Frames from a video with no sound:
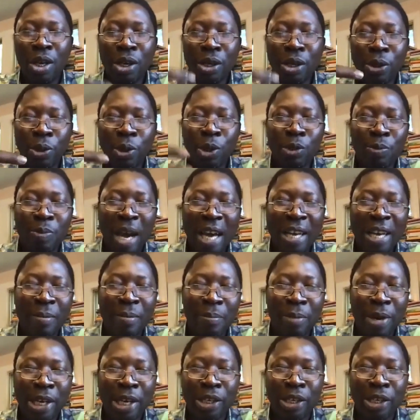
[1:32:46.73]
used by the
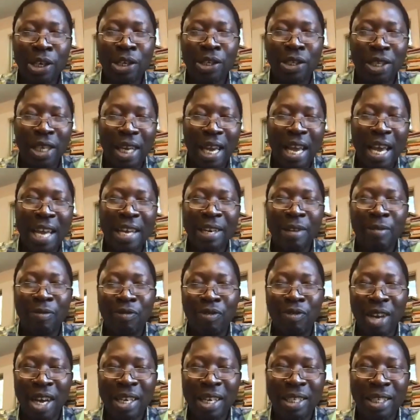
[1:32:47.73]
British and the
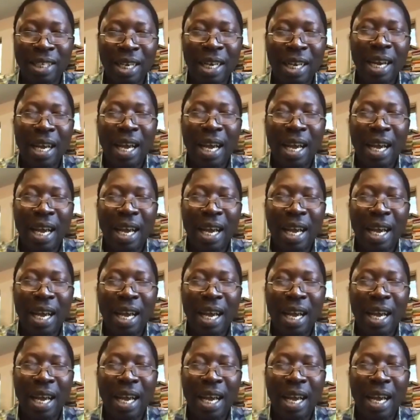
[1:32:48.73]
French